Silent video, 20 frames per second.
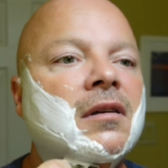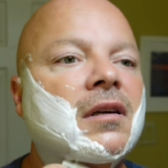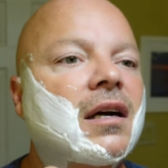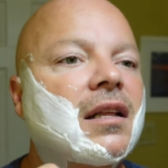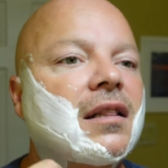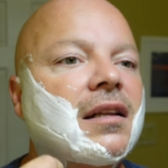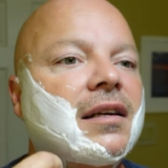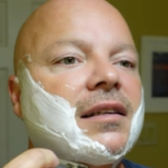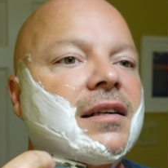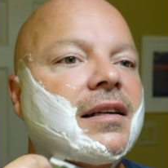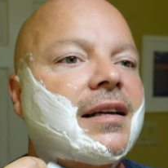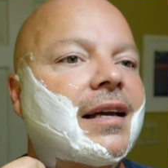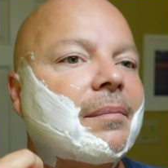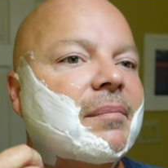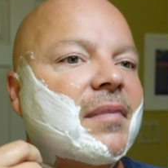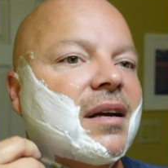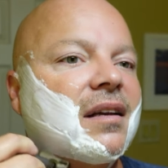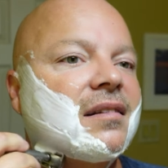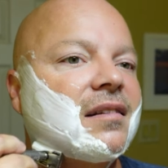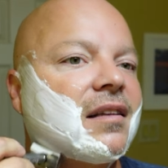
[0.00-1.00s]
I like to keep
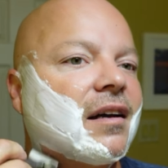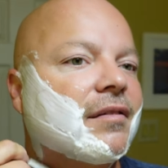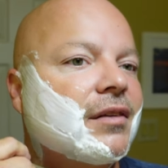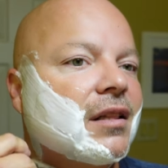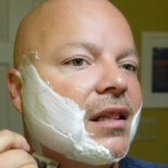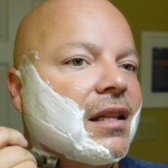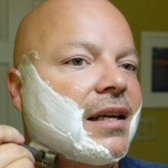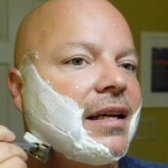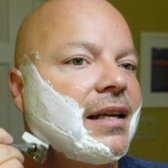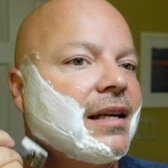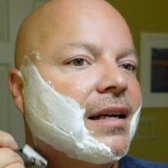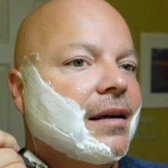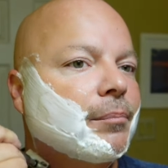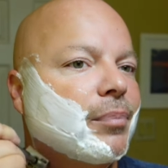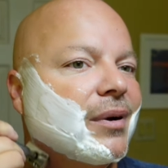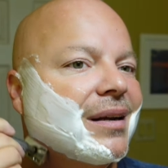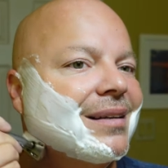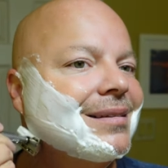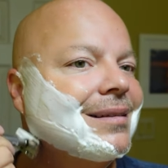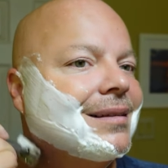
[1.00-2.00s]
my stuff clean and
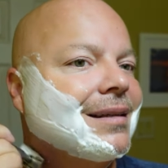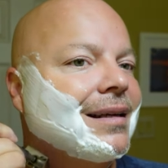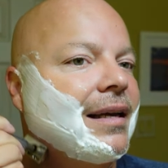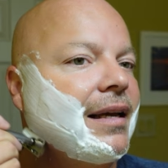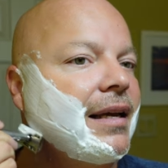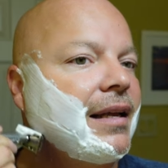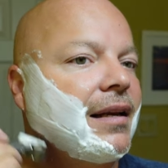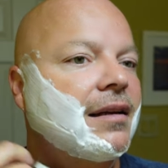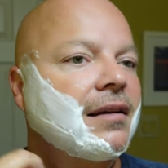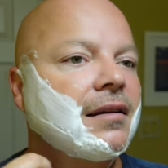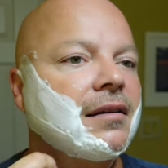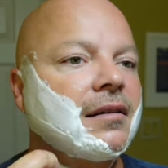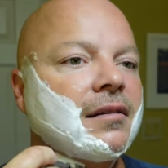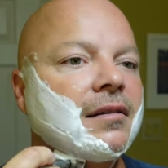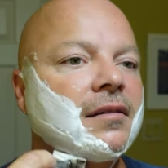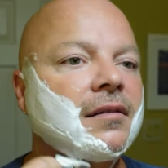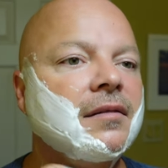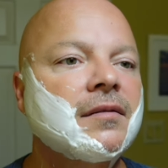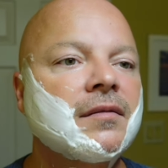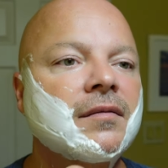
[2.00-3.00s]
pristine.
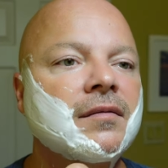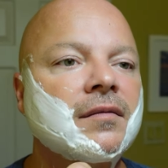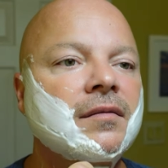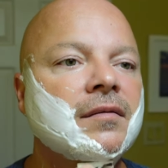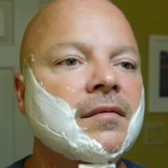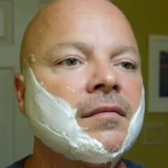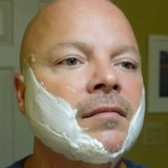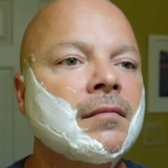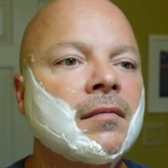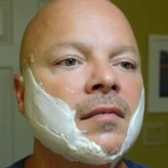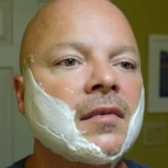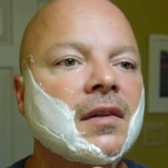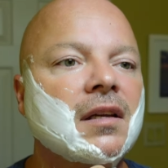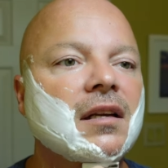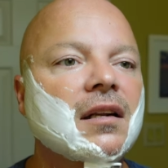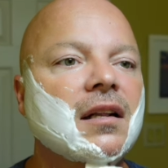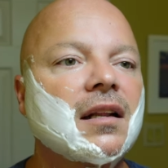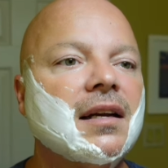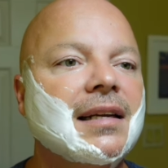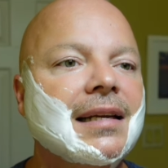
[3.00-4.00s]

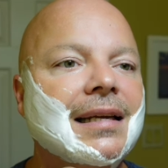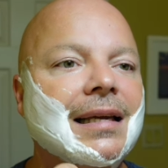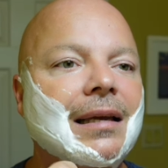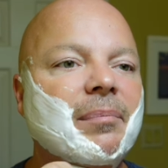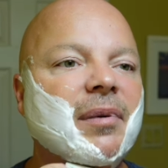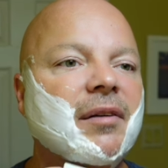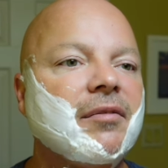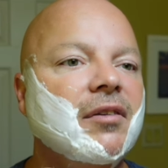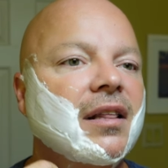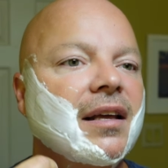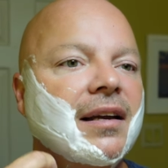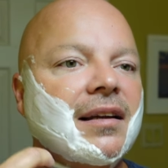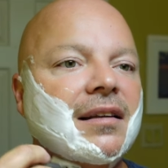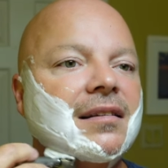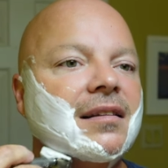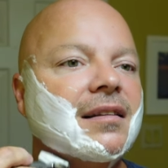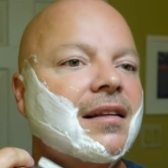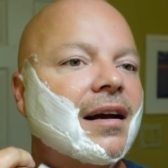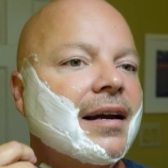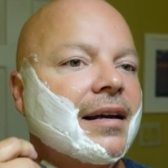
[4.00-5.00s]
And I like to keep everything
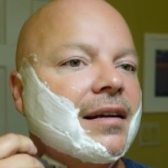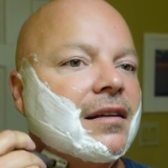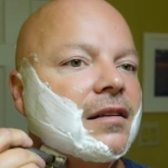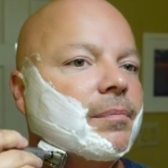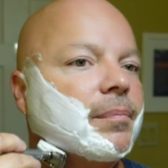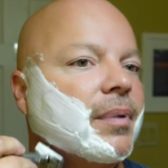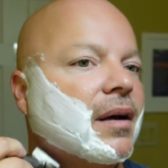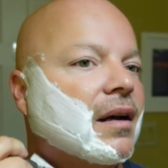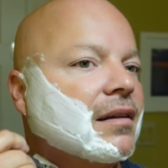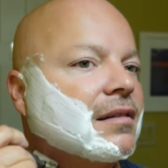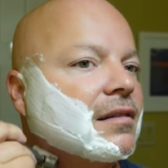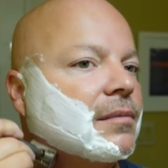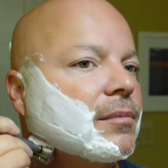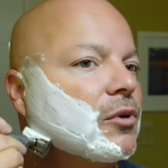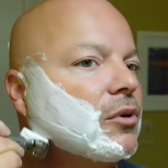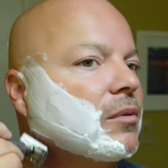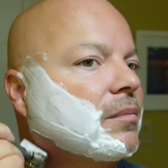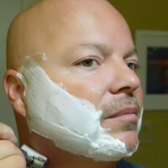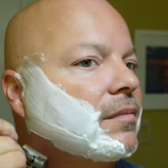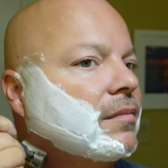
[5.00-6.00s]
as tight as
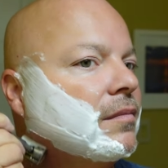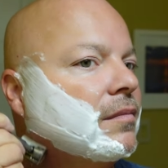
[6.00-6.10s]
possible.